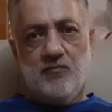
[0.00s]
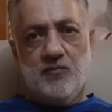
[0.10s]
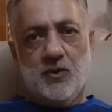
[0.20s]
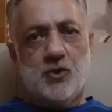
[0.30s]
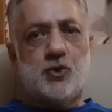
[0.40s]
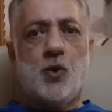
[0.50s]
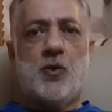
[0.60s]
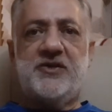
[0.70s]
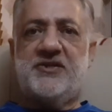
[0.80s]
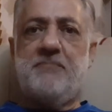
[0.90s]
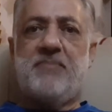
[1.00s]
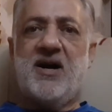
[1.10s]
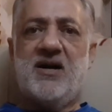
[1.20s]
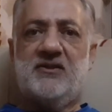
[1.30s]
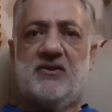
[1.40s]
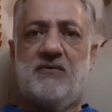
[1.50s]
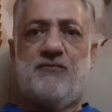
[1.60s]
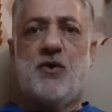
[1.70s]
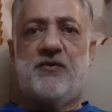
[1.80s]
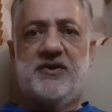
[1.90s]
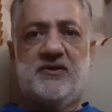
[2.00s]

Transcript: So, what's the path forward?